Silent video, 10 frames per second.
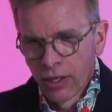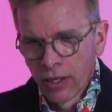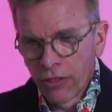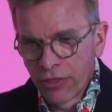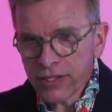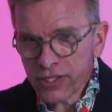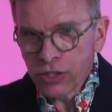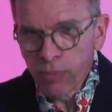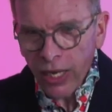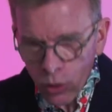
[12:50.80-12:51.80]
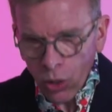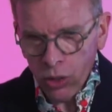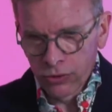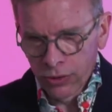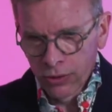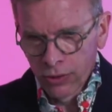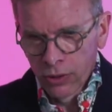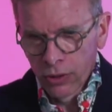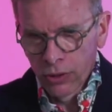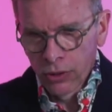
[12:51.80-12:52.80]
"This is my God,
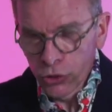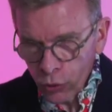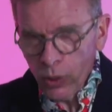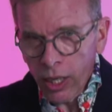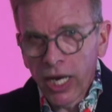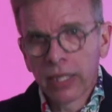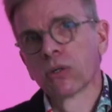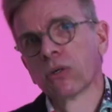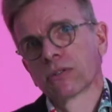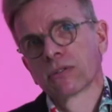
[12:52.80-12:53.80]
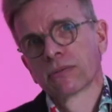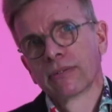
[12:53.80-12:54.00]
you are my God."